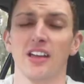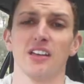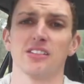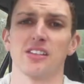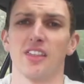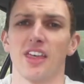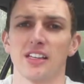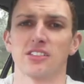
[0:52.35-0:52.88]

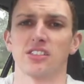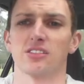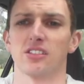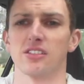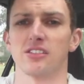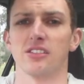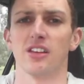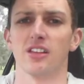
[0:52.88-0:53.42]
So that's
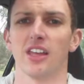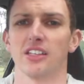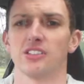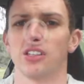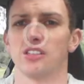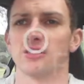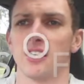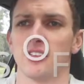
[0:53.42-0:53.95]
just the
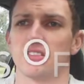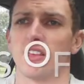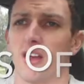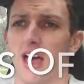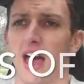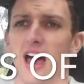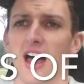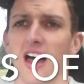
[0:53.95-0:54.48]
Legends, as,
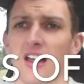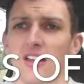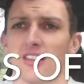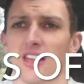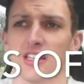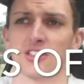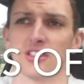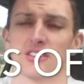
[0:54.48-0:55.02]
uh,
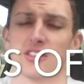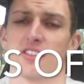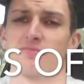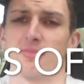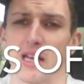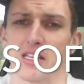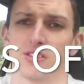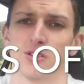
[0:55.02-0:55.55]
Legends of
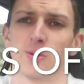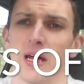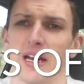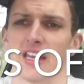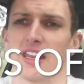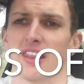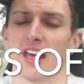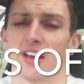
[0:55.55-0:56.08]
Muscle one,
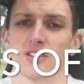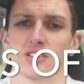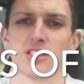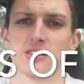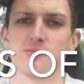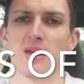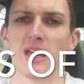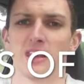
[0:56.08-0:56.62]
and that'll
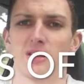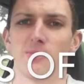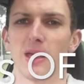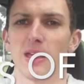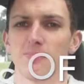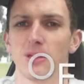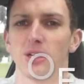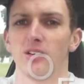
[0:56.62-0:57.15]
just mainly
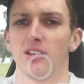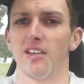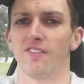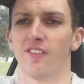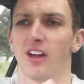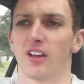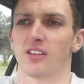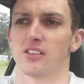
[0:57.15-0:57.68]
be purely
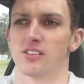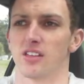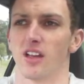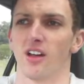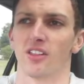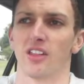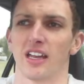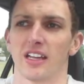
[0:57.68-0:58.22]
focused
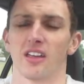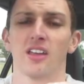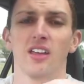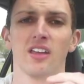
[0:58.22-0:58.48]
on like